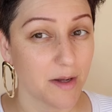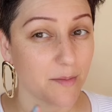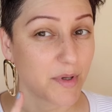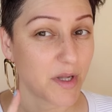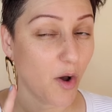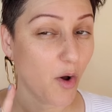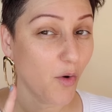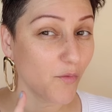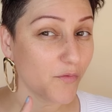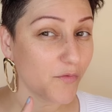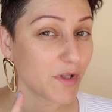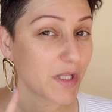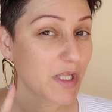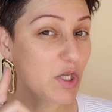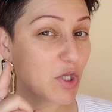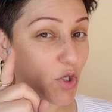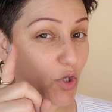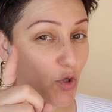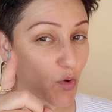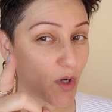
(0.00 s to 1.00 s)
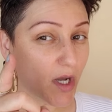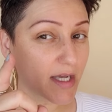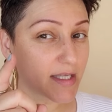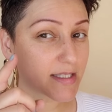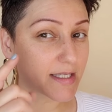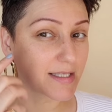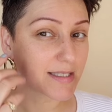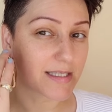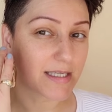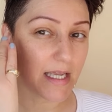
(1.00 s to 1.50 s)
But hopefully, you guys
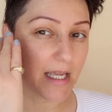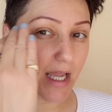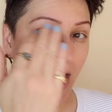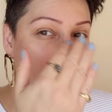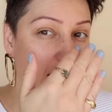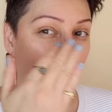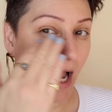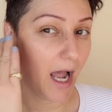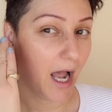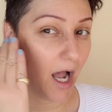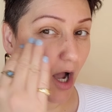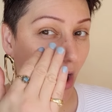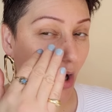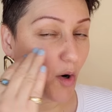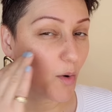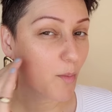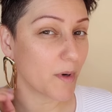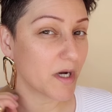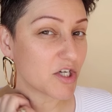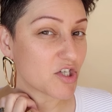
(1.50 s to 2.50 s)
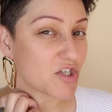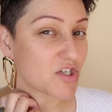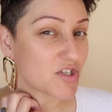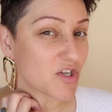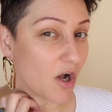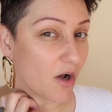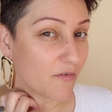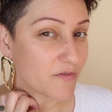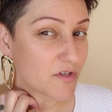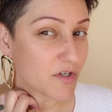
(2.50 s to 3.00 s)
can see how much
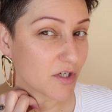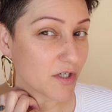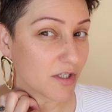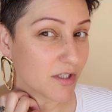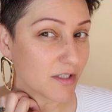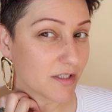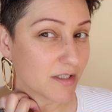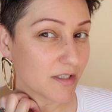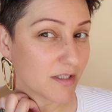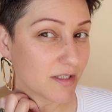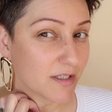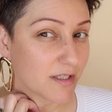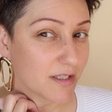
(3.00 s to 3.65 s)
softer